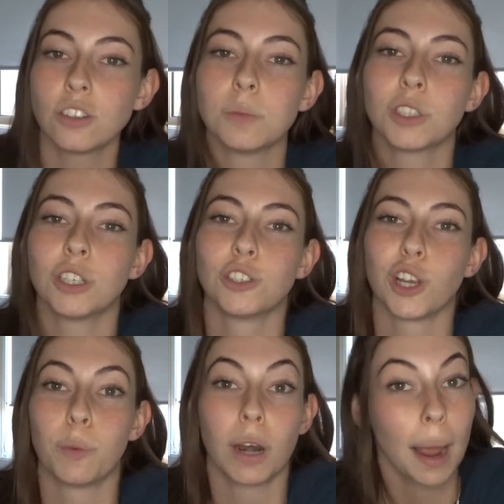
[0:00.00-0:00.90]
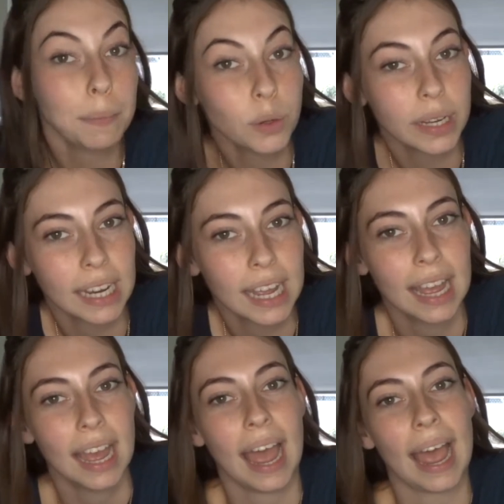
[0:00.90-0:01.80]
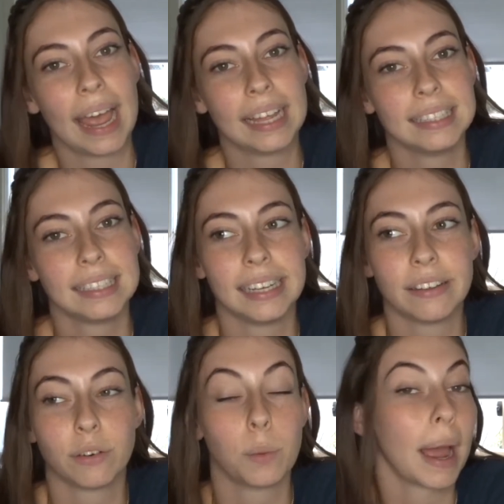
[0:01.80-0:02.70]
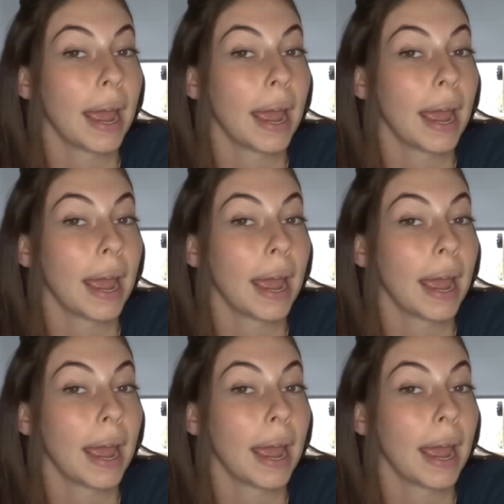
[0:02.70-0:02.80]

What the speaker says: So I'm just going to show you what I'm doing and see if it might